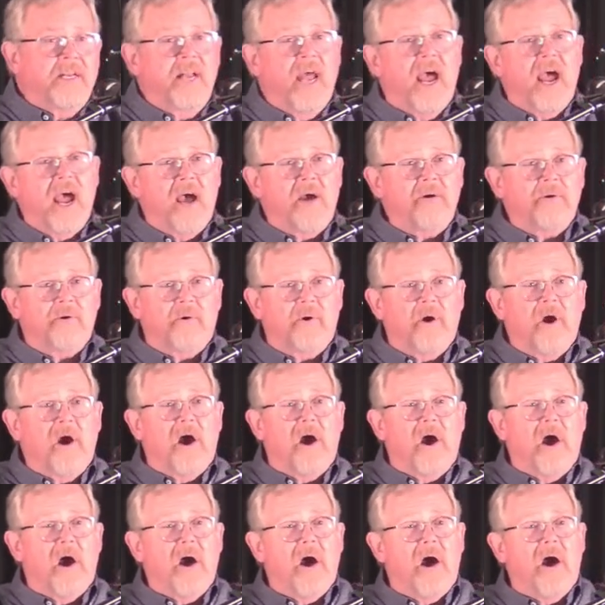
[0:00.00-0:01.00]
Now
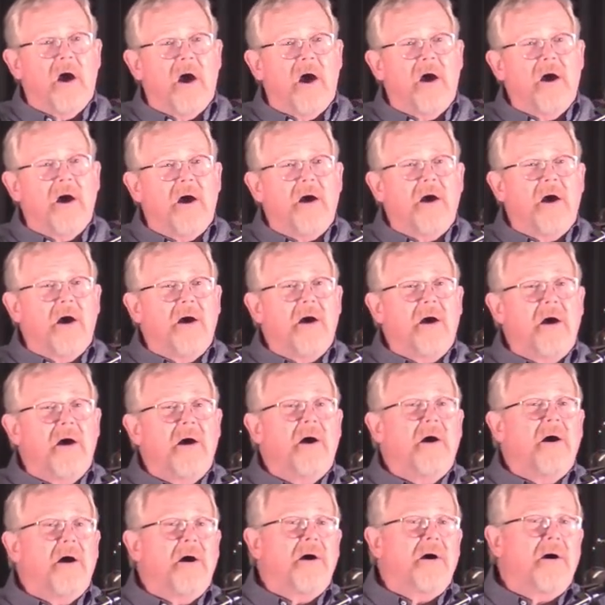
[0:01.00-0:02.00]
grow
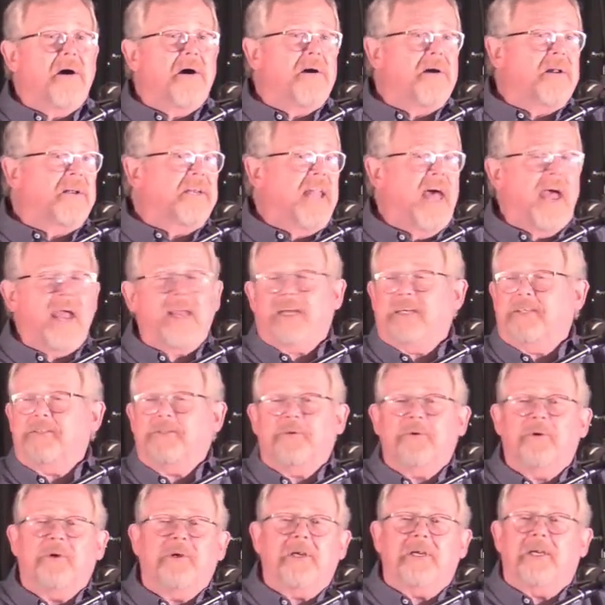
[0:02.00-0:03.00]
like
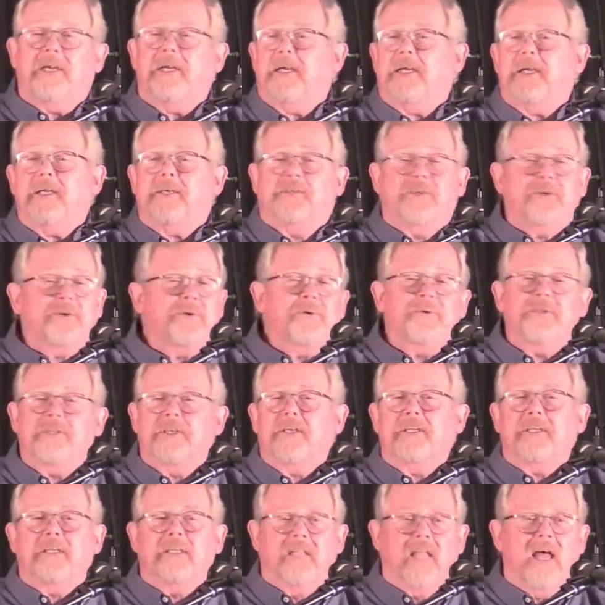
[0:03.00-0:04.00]
a tree to
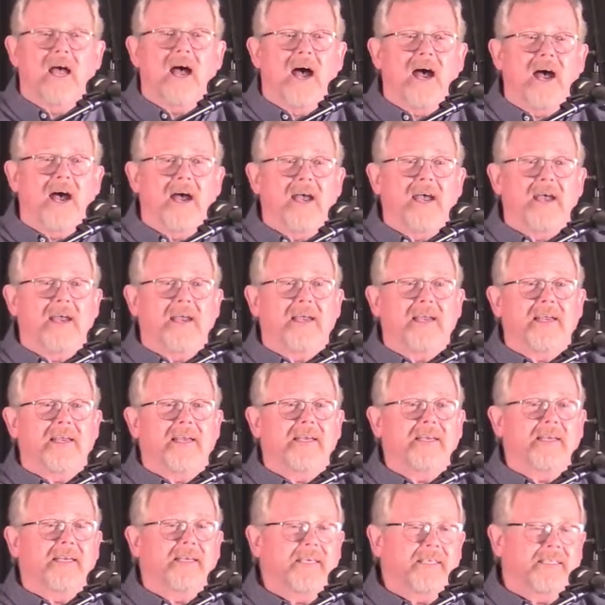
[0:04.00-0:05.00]
the
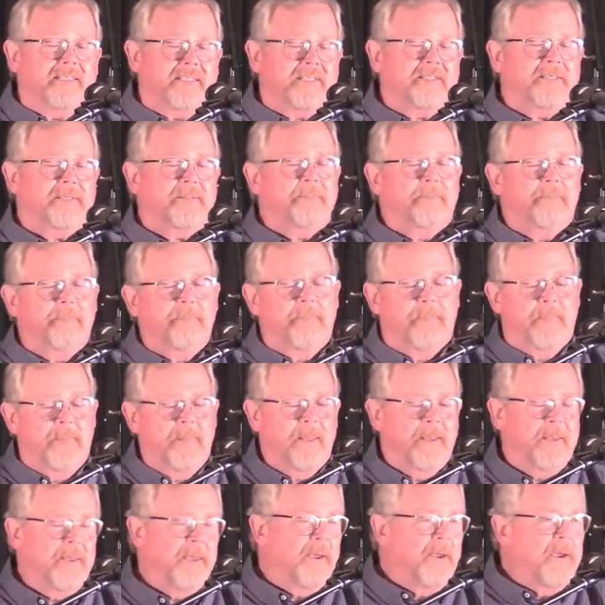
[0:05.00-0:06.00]
light.
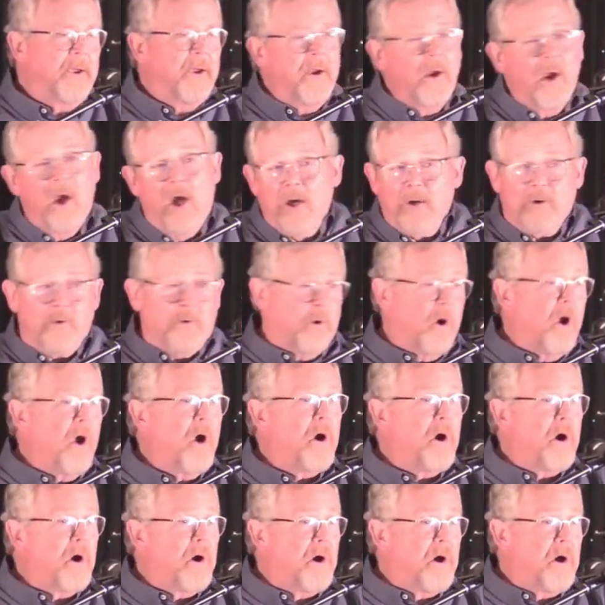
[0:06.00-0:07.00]

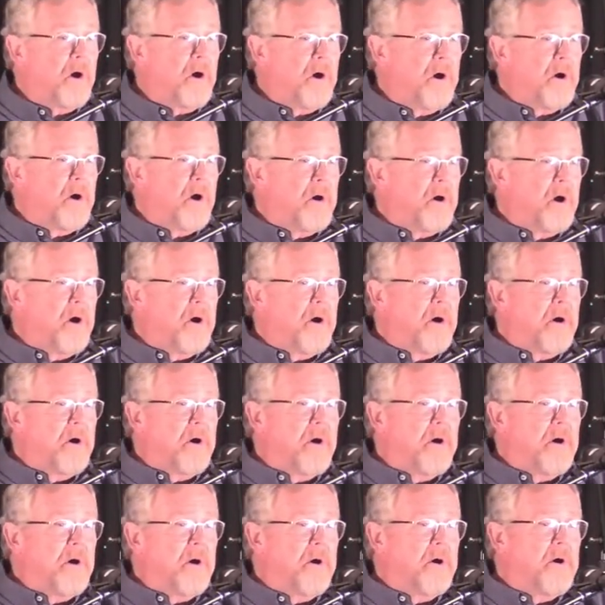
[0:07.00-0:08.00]

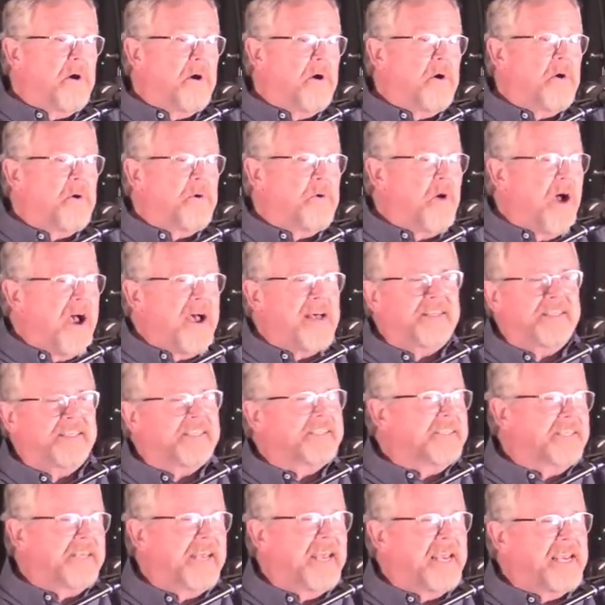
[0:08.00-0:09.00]
Grow while
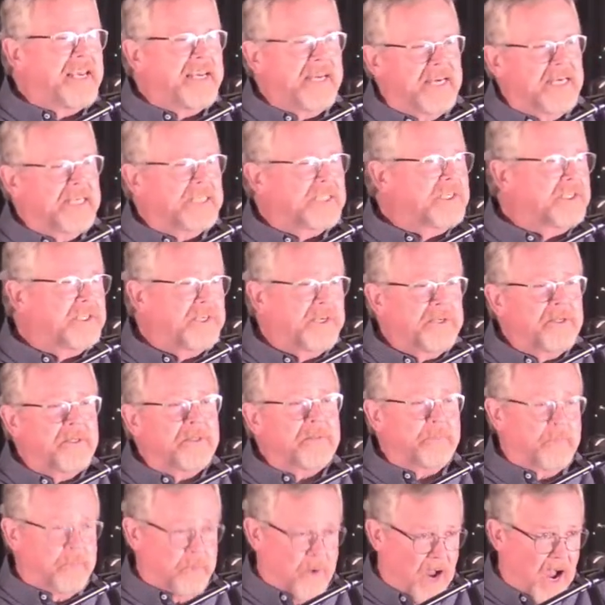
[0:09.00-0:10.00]
the day is
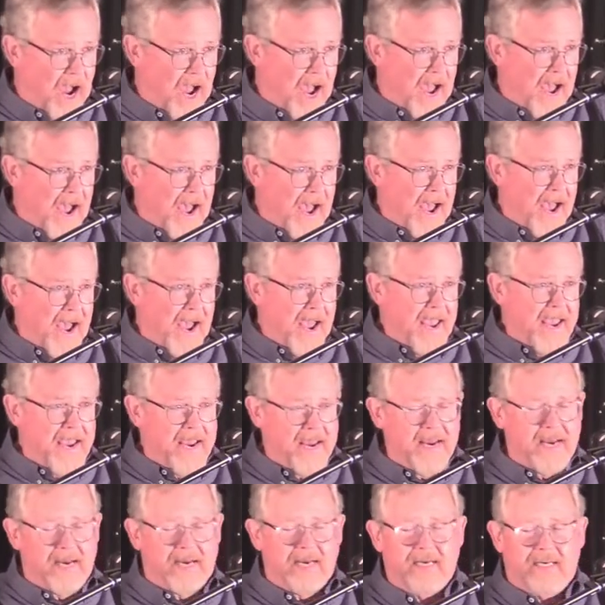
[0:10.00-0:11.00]
still
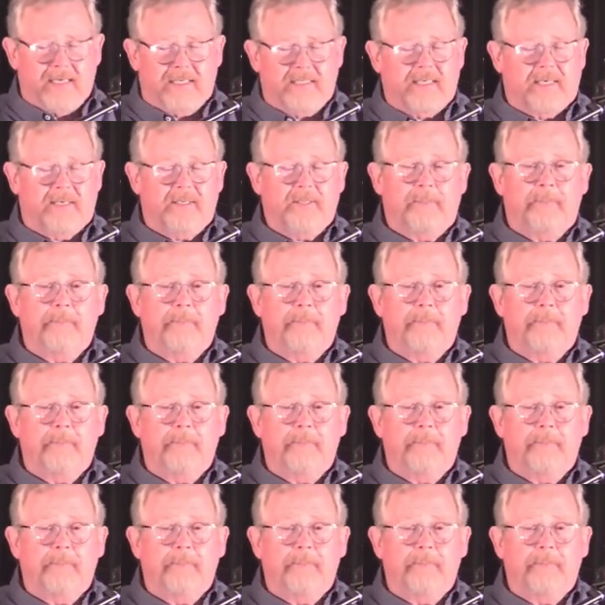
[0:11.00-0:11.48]
bright.